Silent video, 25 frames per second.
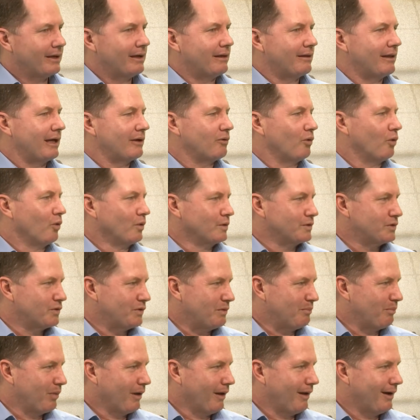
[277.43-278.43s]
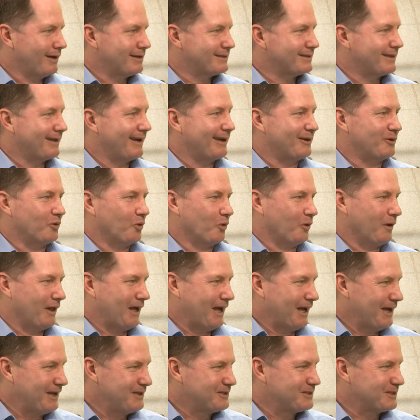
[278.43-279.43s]
That also implies at all
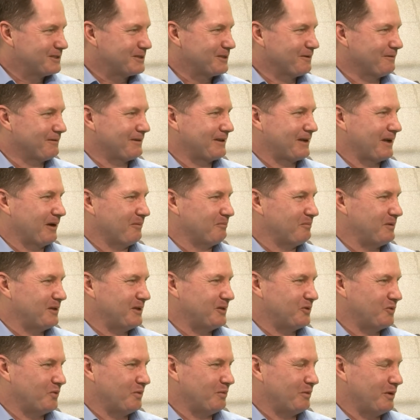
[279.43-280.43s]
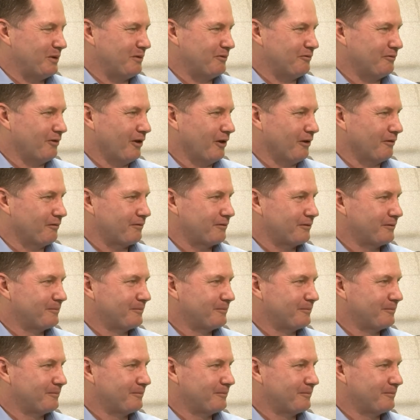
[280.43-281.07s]
ages of the company to be involved.